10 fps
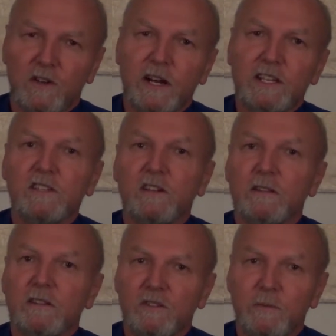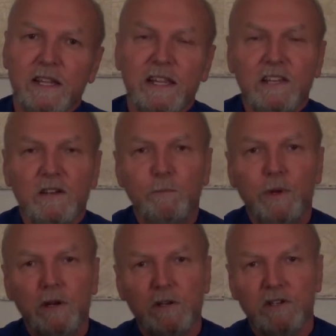Christ ultimately
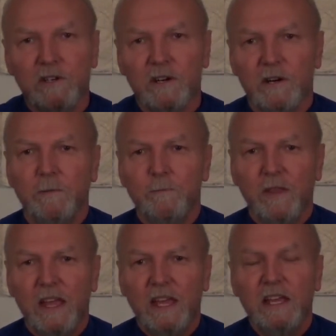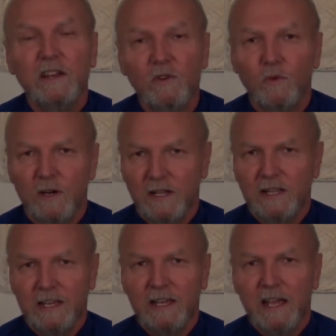appeared to her
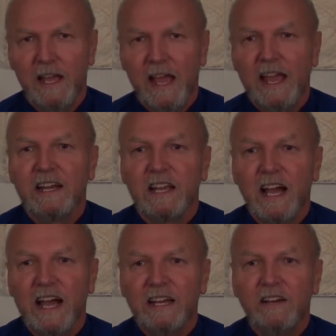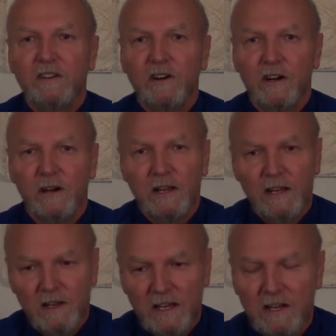inwardly and guided her
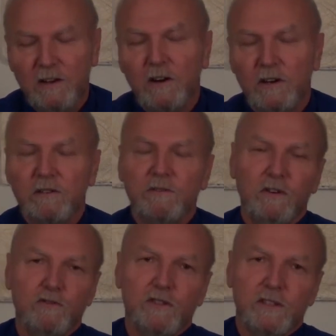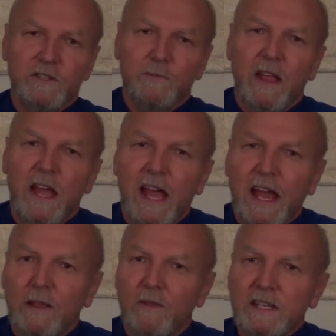in her devotions.
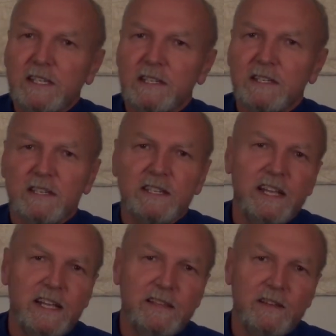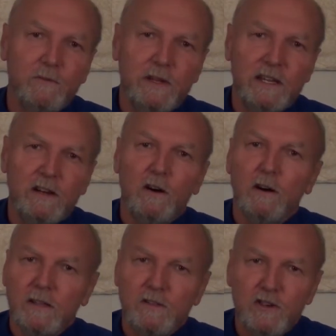And this is the state that we
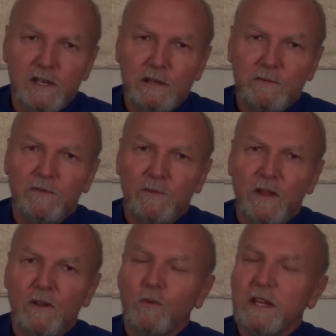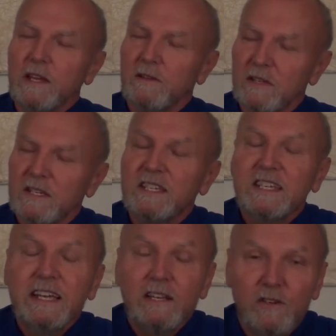all achieve and we
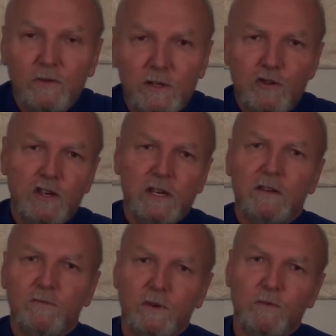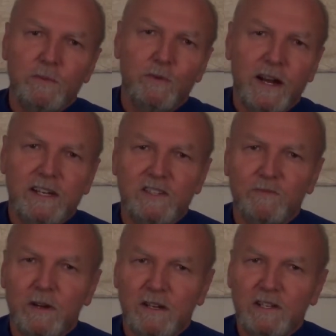seek to achieve when we practice
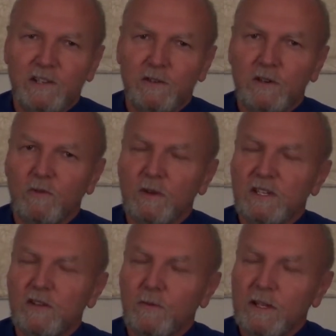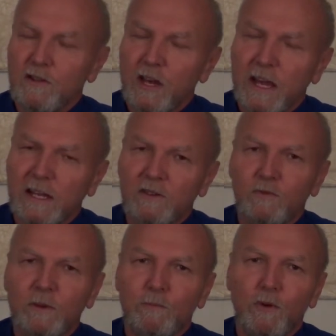Bhakti Yoga. We chant,
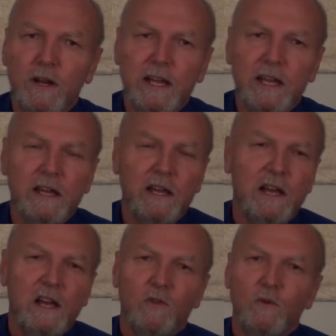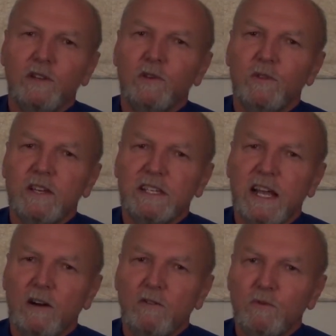we pray, we do these
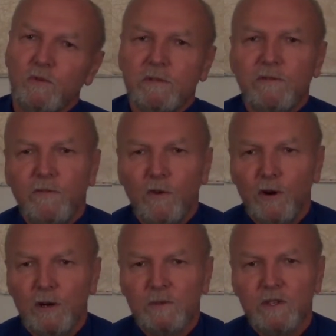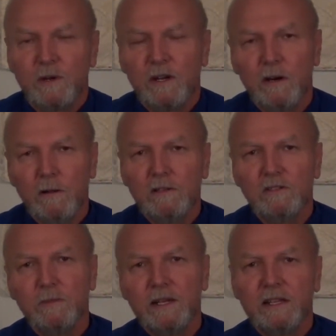outward forms, but
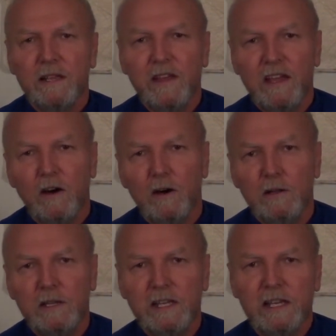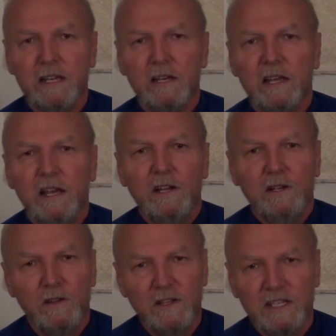ultimately they all lead
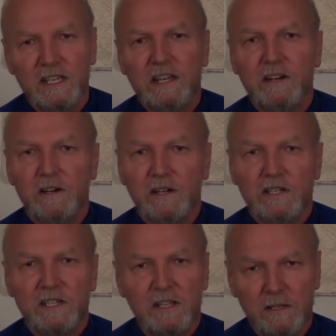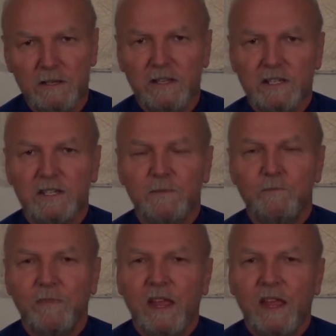to this inner stillness.